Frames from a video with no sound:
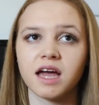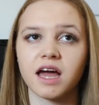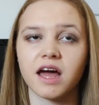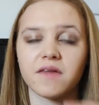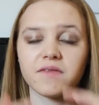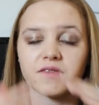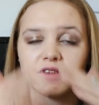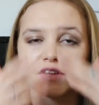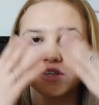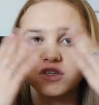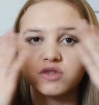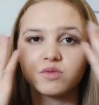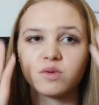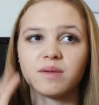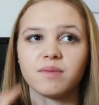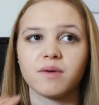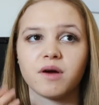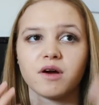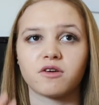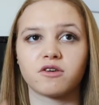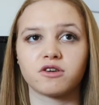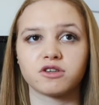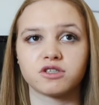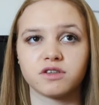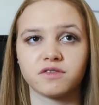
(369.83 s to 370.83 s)
and then you sweep it
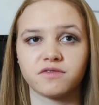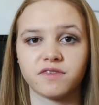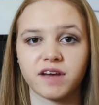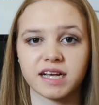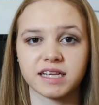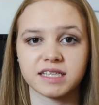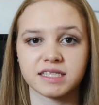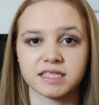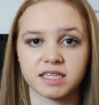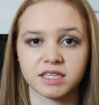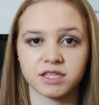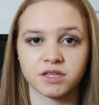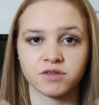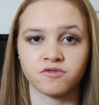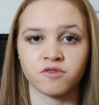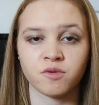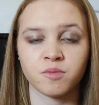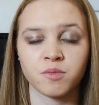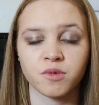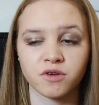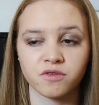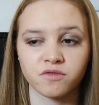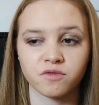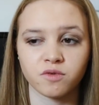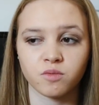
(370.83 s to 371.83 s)
across your face and then you
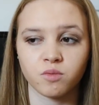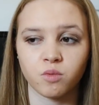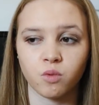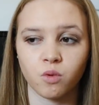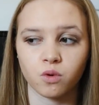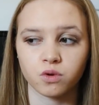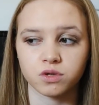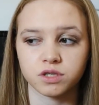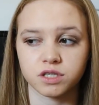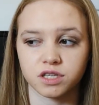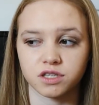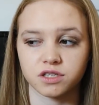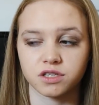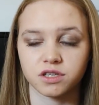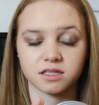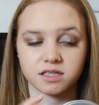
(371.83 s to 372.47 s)
remove with water.